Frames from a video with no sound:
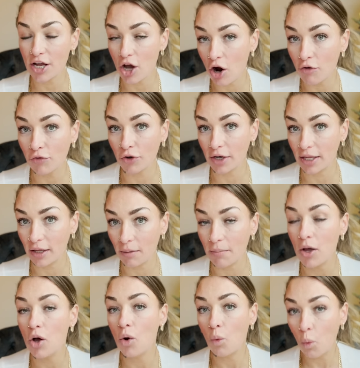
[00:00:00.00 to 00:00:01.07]
over him
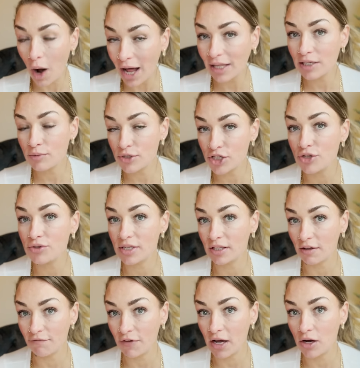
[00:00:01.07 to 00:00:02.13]
while he was using
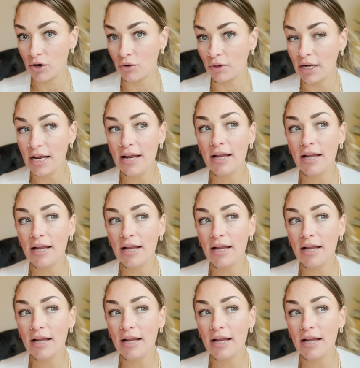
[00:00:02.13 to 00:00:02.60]
the phone,